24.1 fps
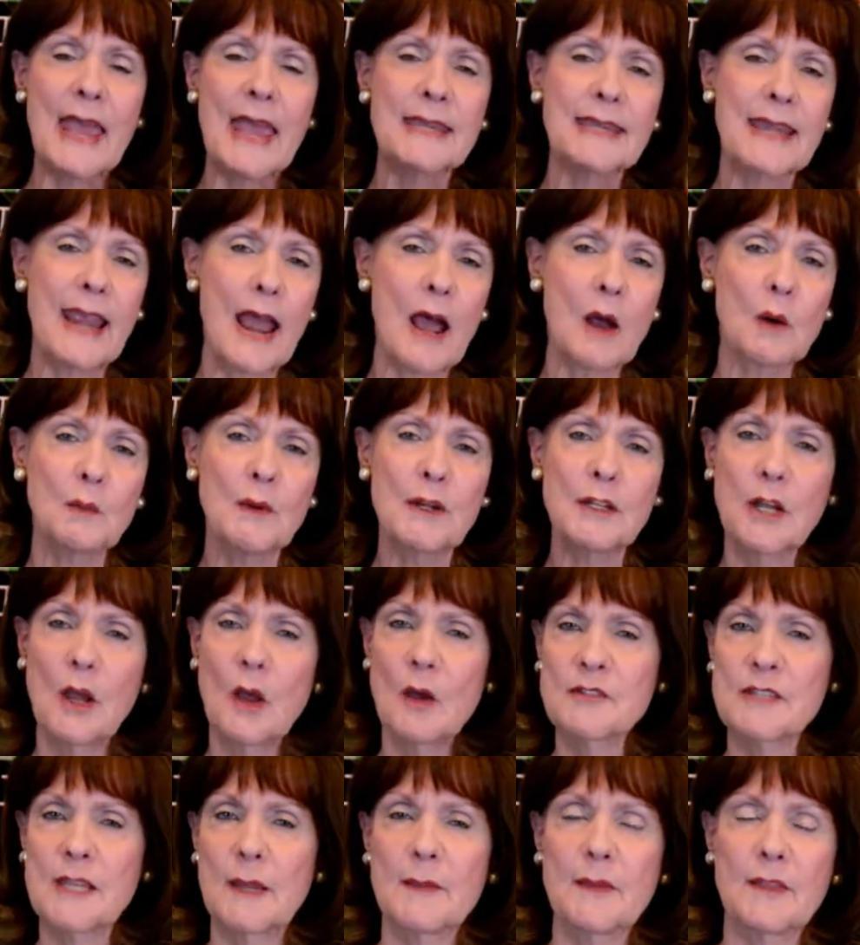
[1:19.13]
Now, we know
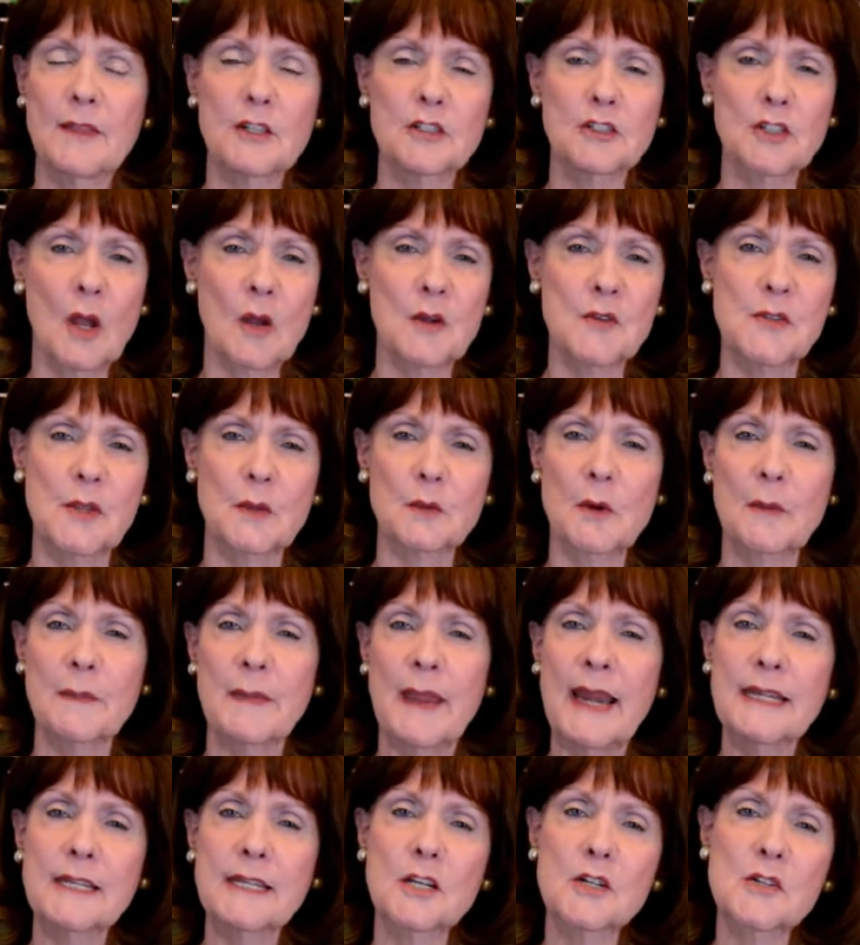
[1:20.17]
of some of the jokes that were
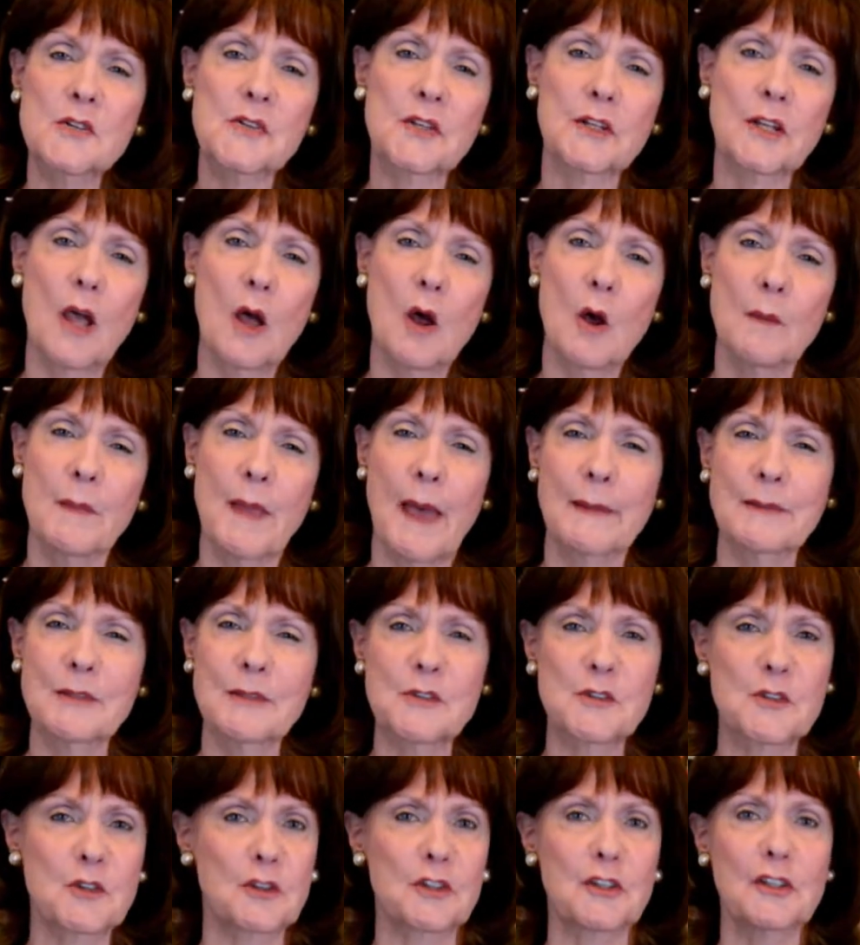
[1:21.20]
made years ago about
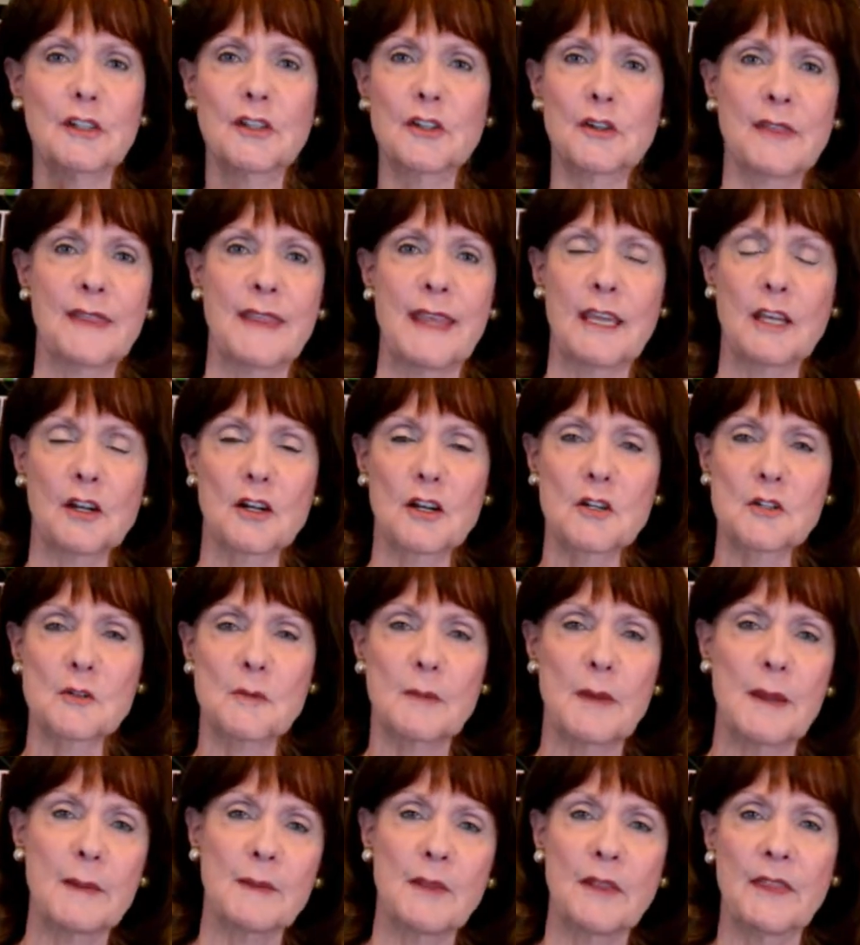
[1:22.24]
circular thinkers,
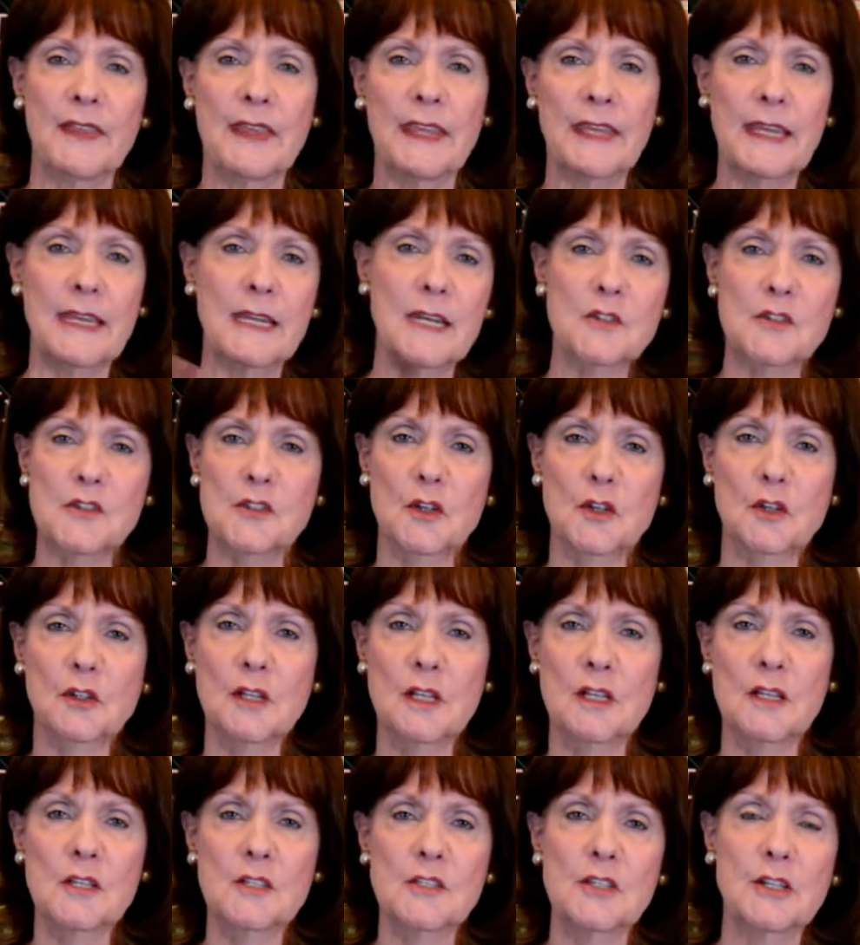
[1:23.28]
people thinking in
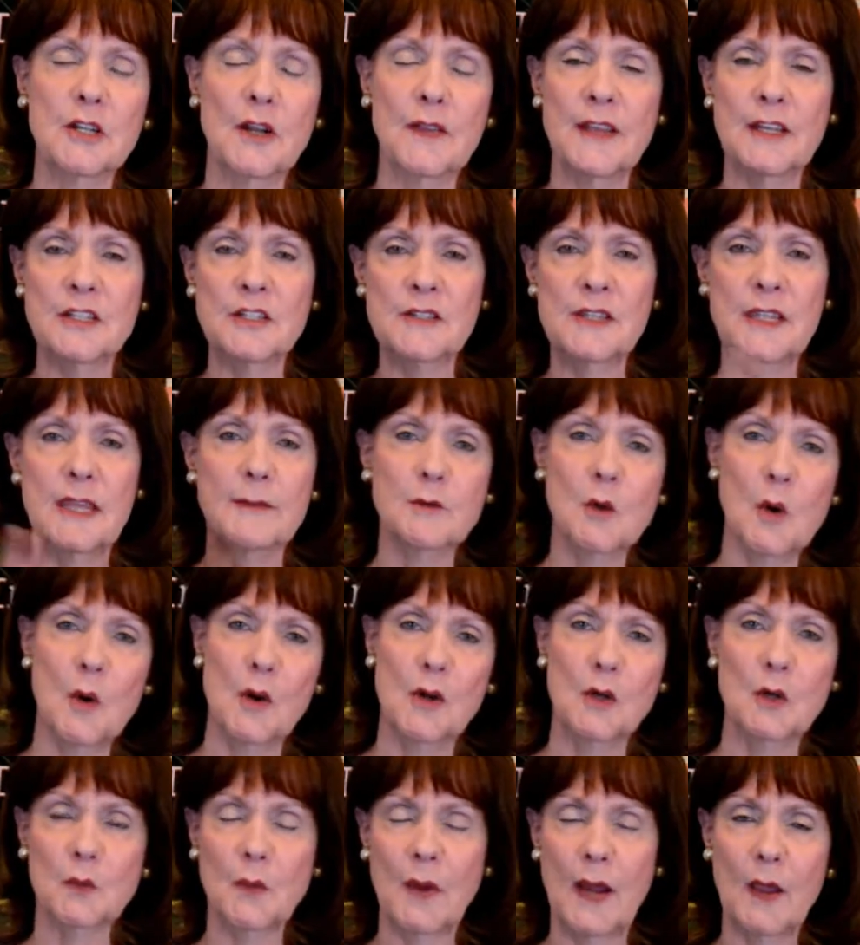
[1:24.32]
circles, you know, they just keep
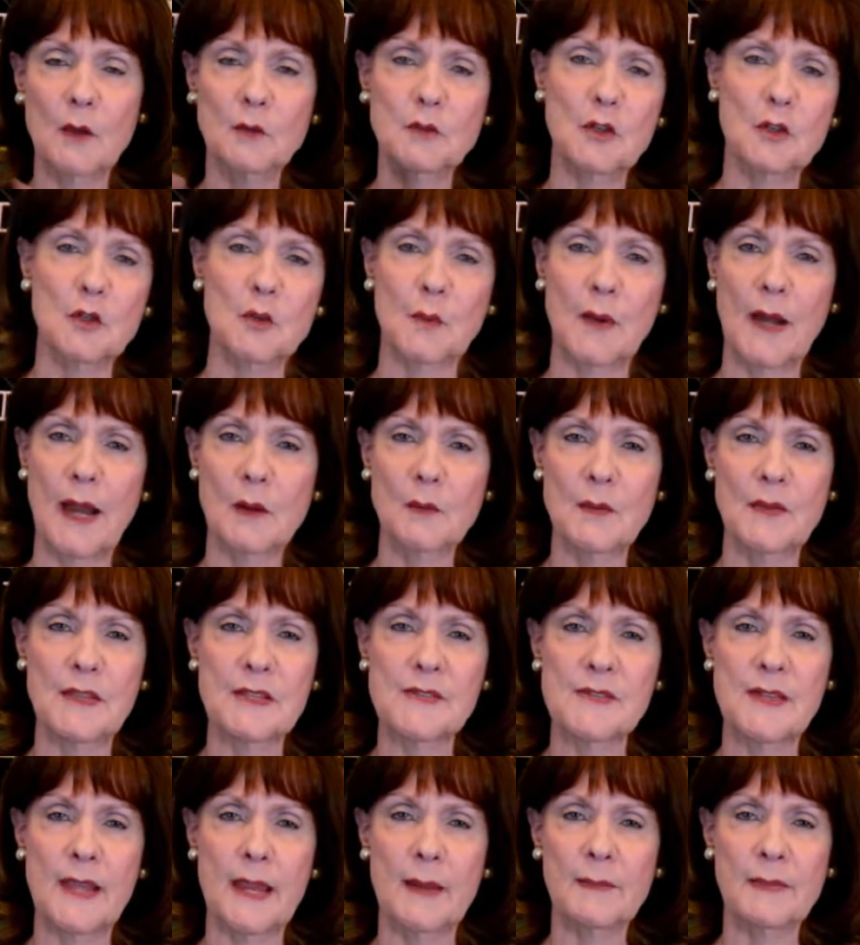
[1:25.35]
going around and around with the
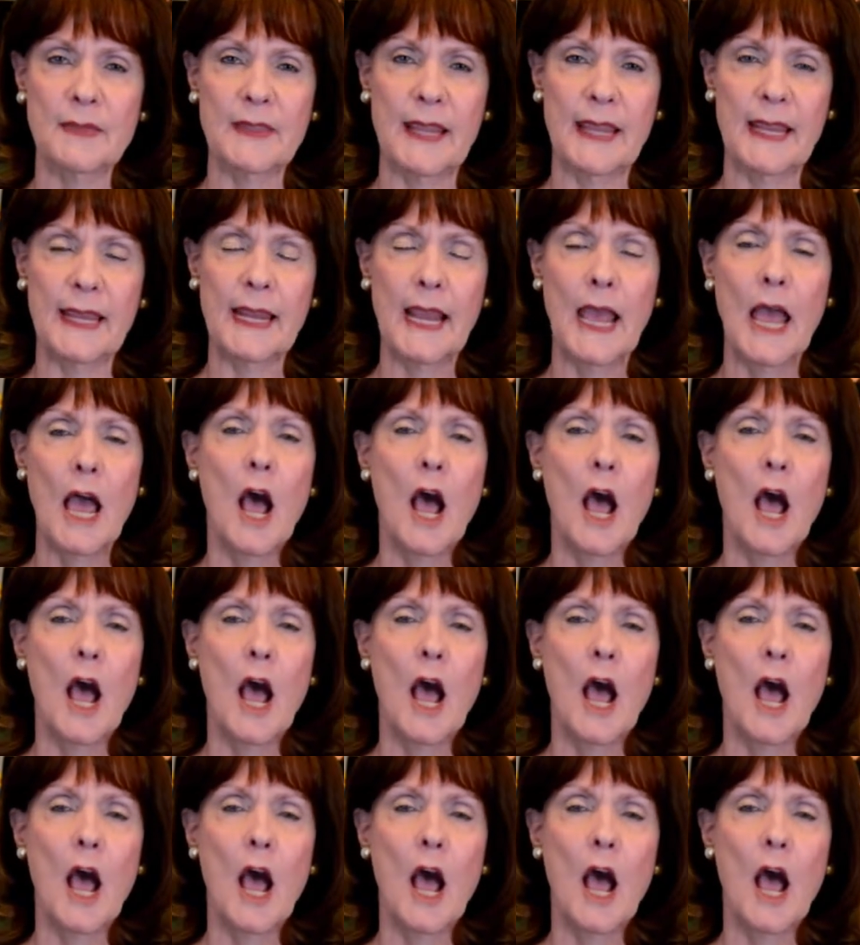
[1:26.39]
same thing.